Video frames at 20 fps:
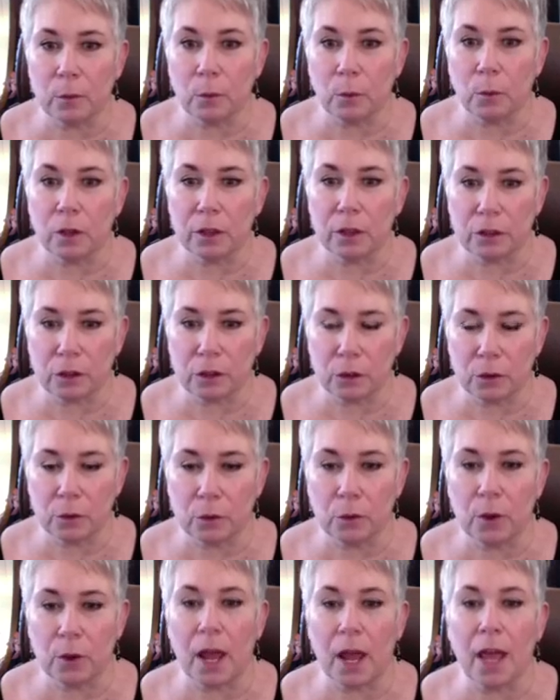with
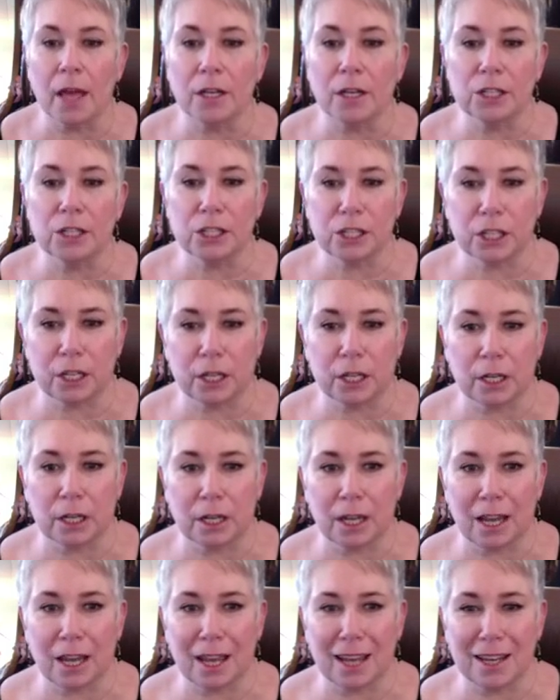you and
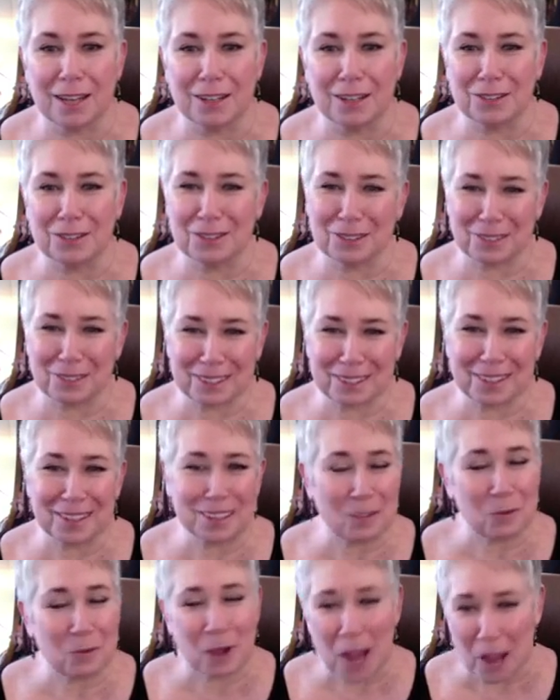she, and
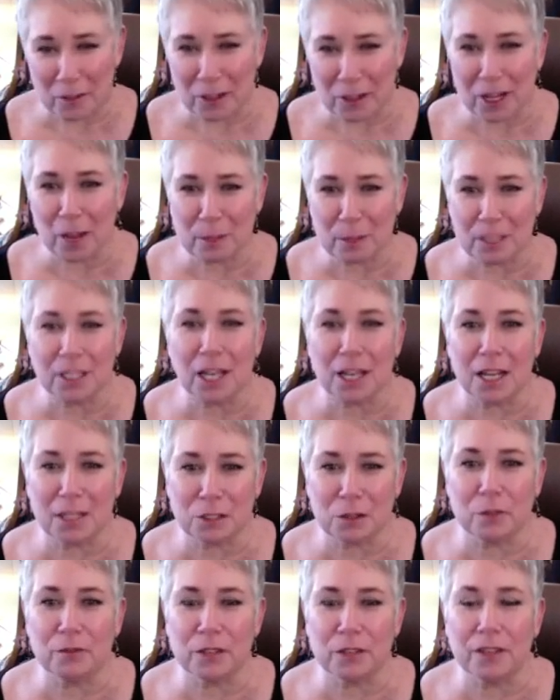we have a couple clients
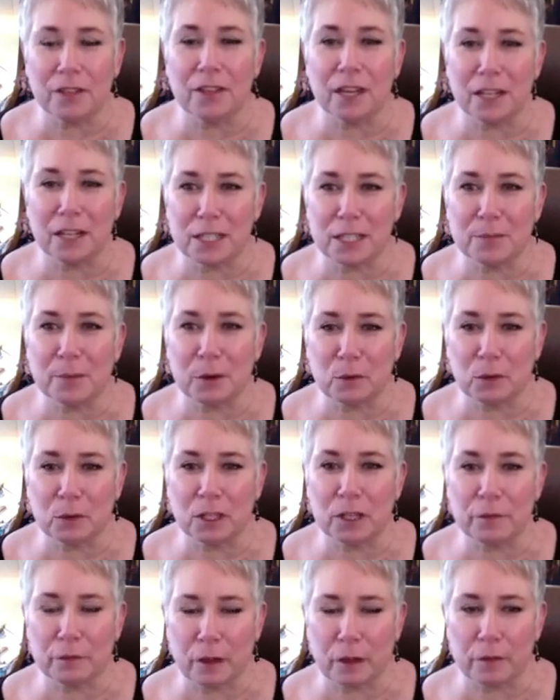who have done that. It's been
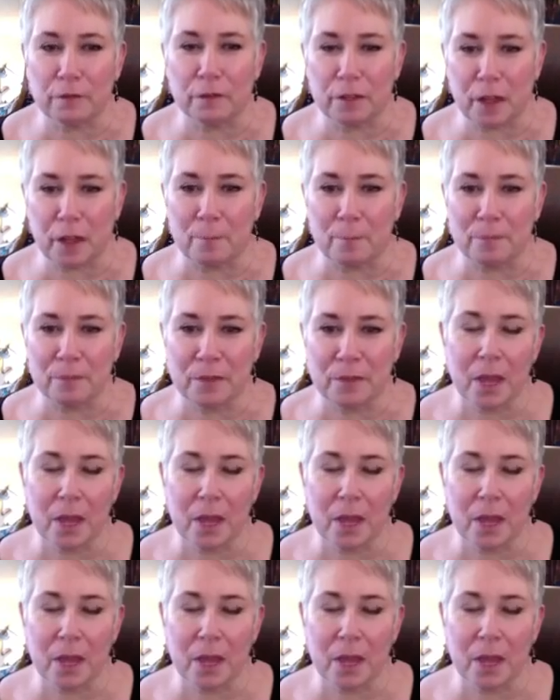really fun for them.